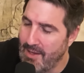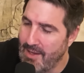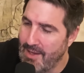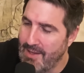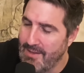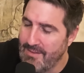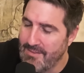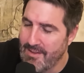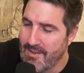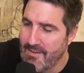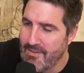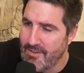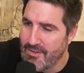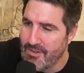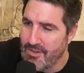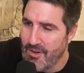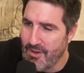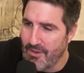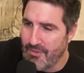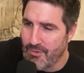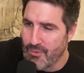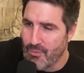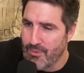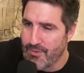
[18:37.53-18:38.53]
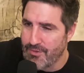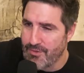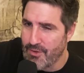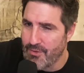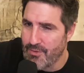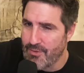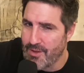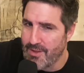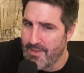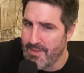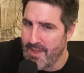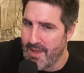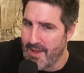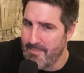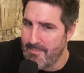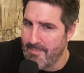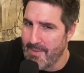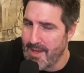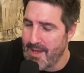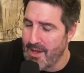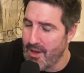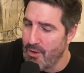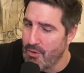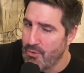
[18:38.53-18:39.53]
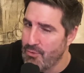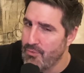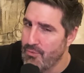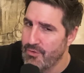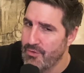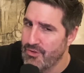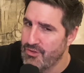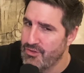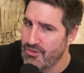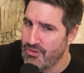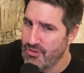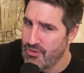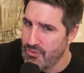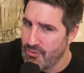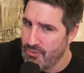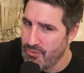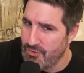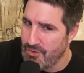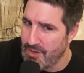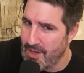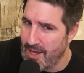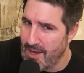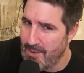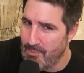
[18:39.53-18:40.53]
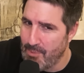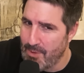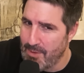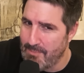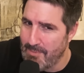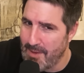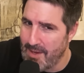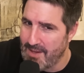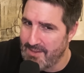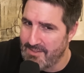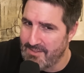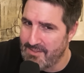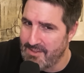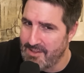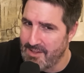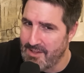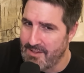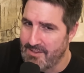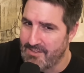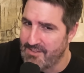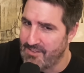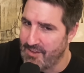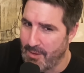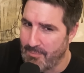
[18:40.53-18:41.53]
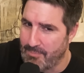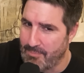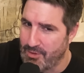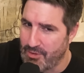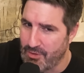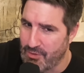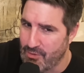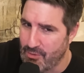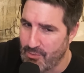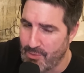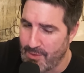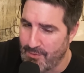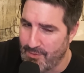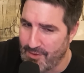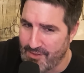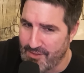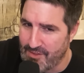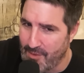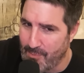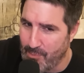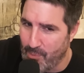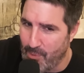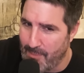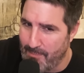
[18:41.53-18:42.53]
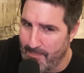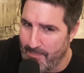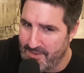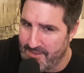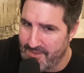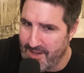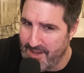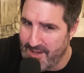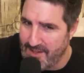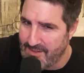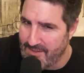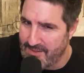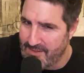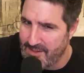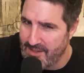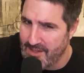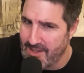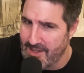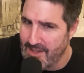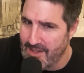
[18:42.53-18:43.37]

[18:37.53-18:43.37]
Is there a chance also that they may overshoot and we may see sub 2, even sub 1%?